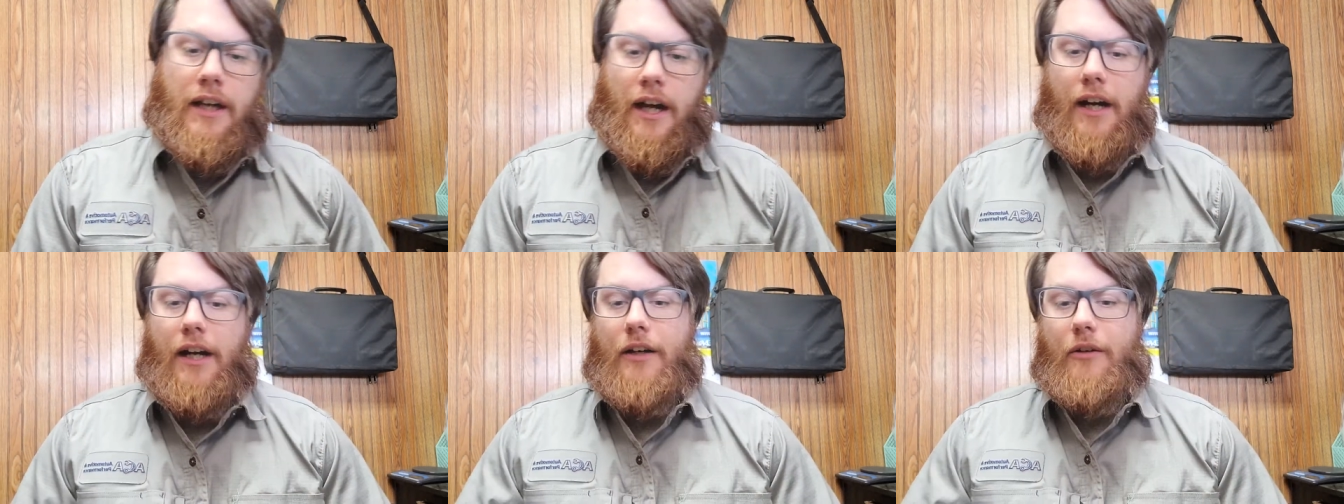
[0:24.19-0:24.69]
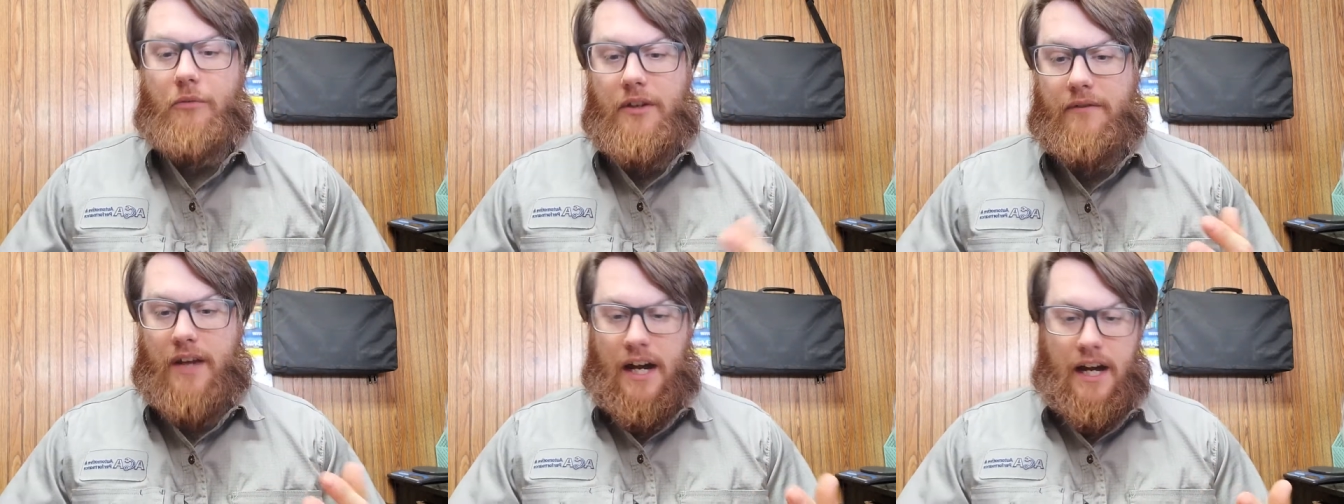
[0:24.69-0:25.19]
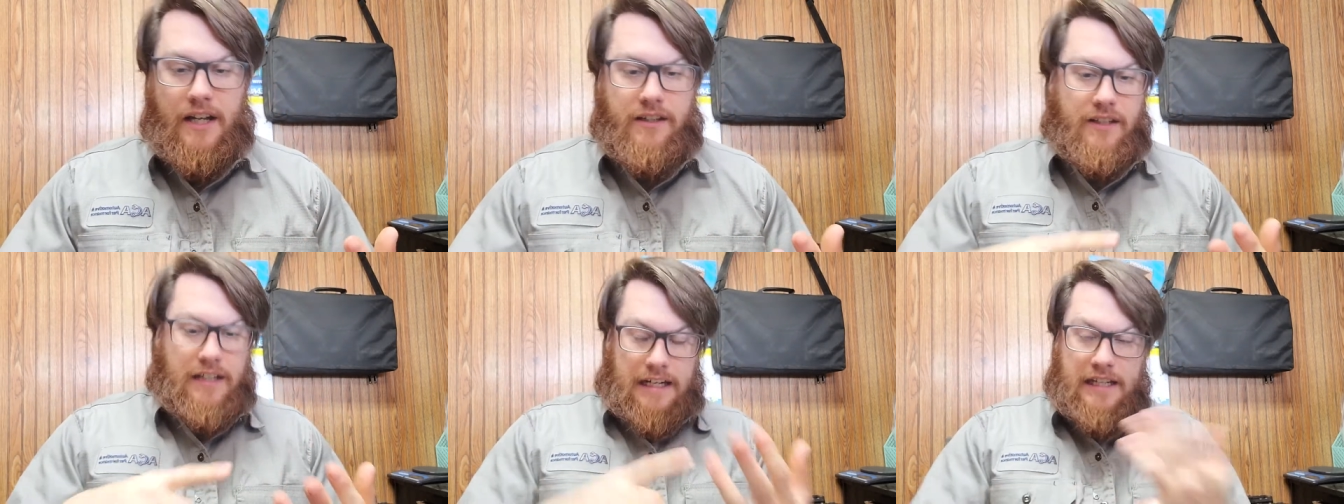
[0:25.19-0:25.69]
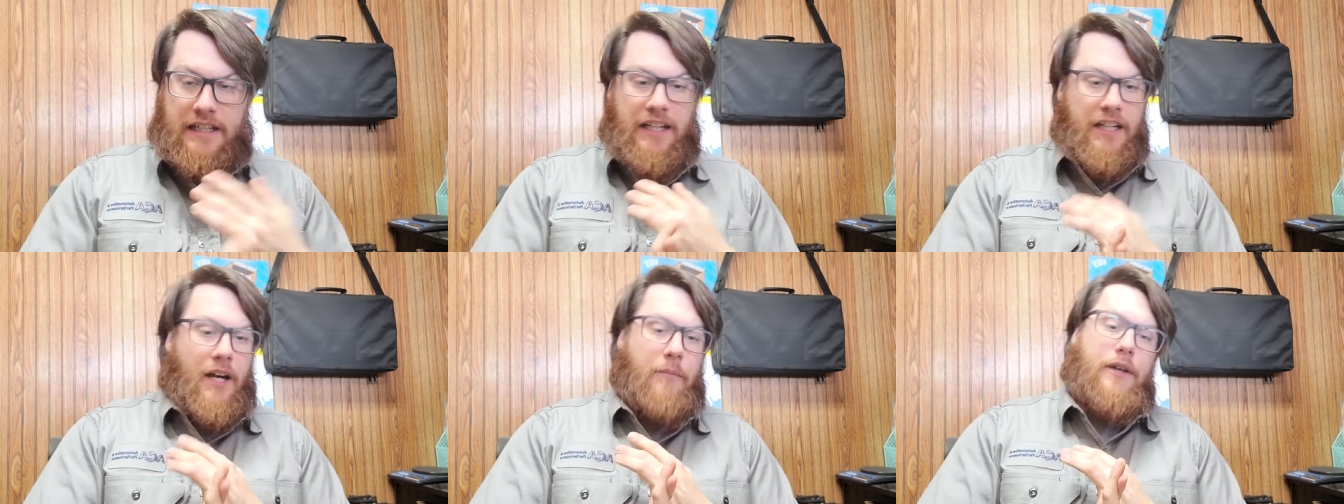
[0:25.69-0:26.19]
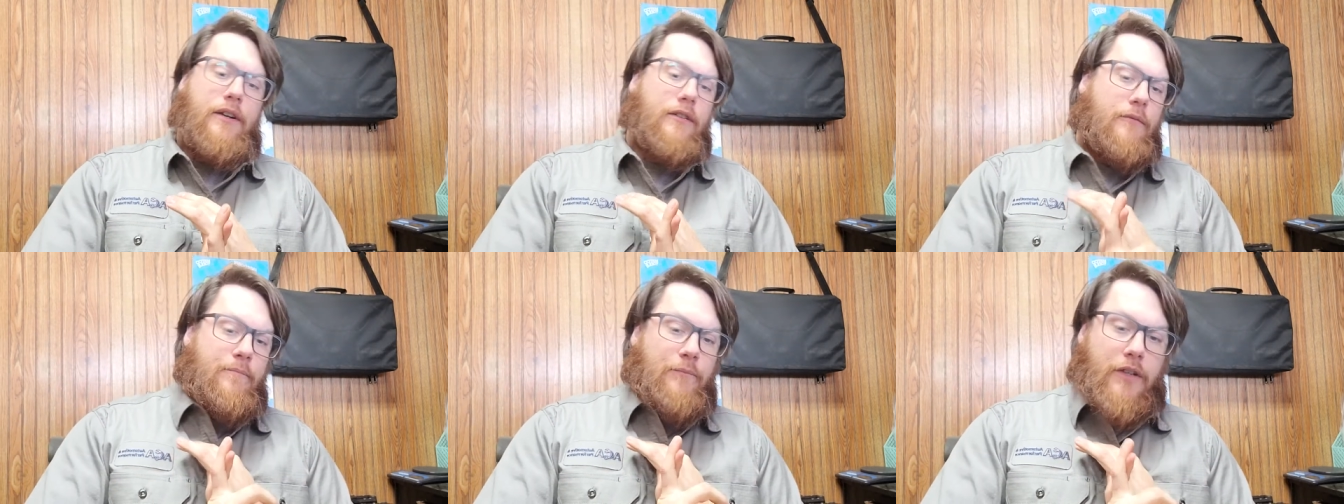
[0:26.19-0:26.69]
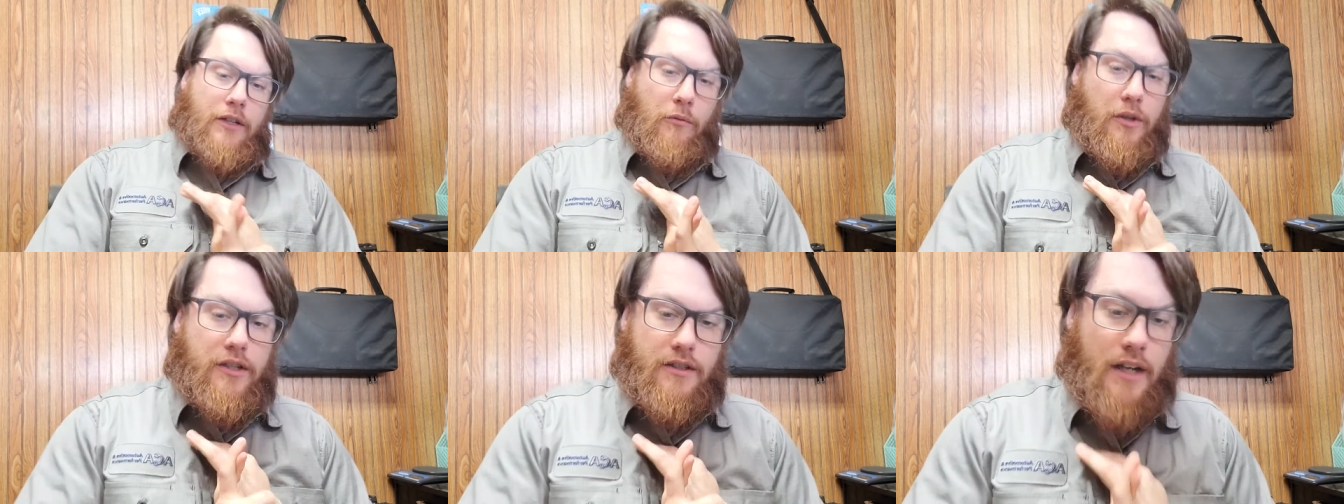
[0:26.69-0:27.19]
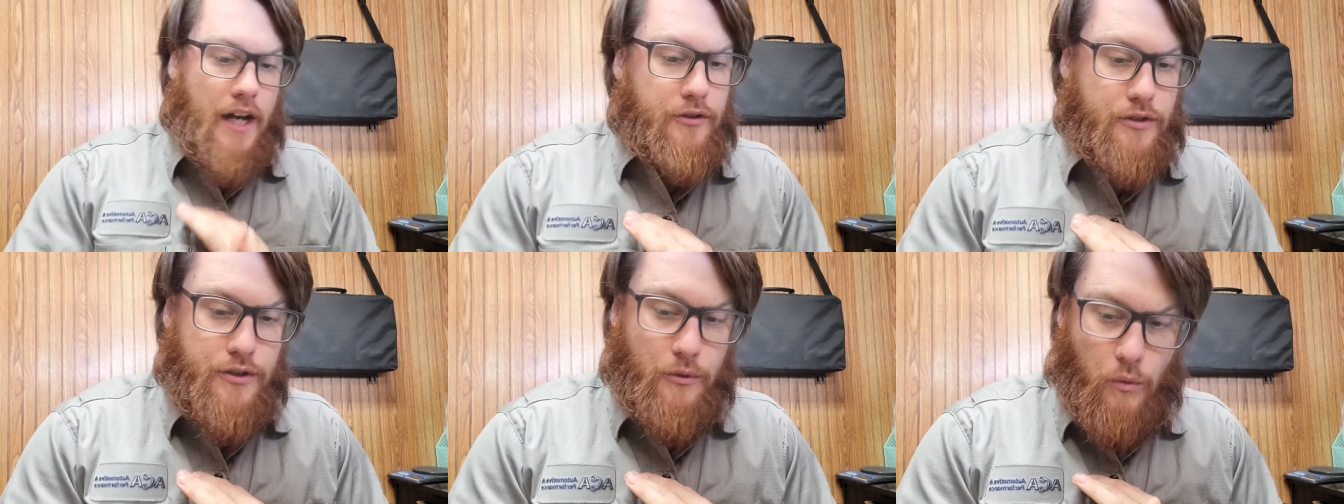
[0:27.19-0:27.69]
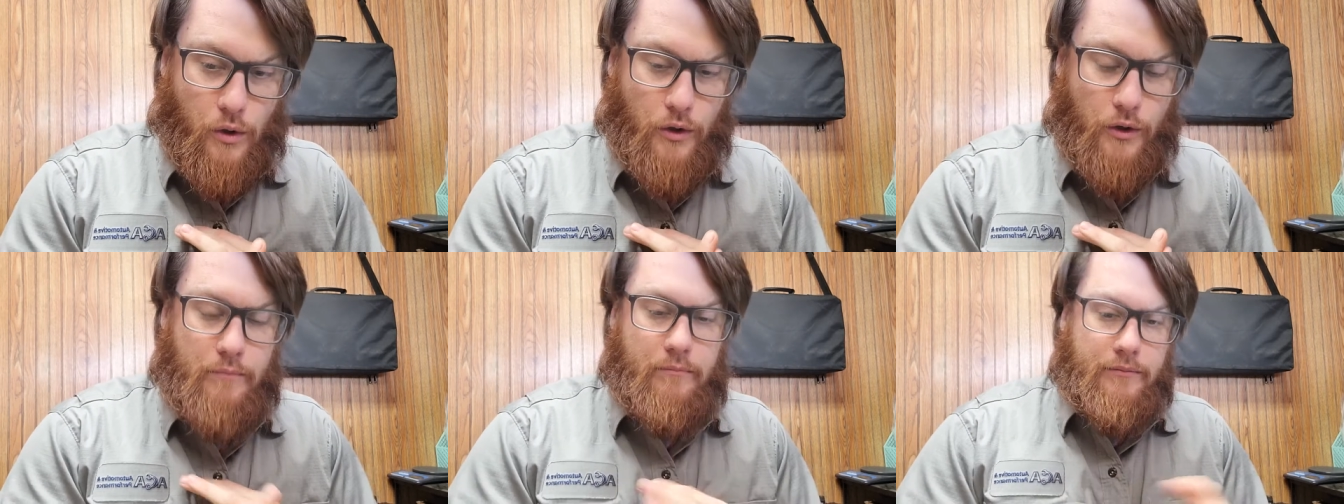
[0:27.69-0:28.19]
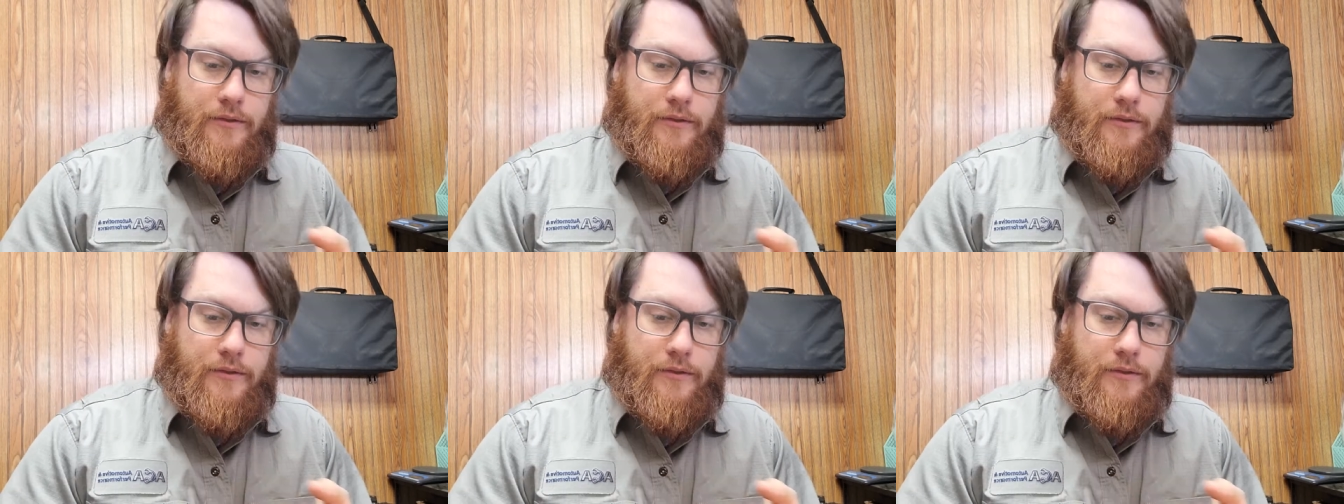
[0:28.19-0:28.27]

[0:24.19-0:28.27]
Uh, we've got NTW, which is Nitrous the World.